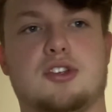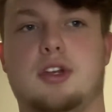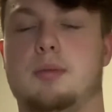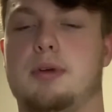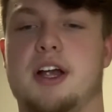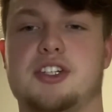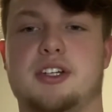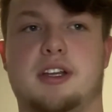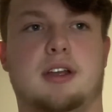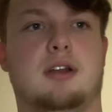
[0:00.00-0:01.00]

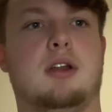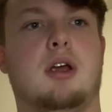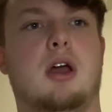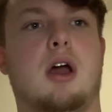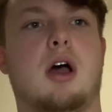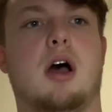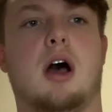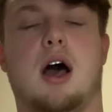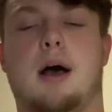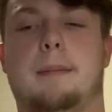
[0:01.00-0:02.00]
depression,
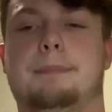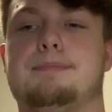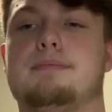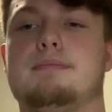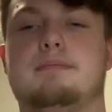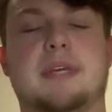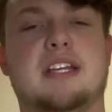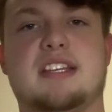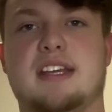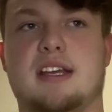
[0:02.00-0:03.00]

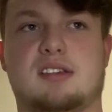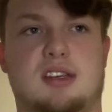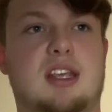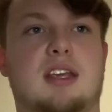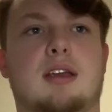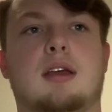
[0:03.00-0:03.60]
PTSD.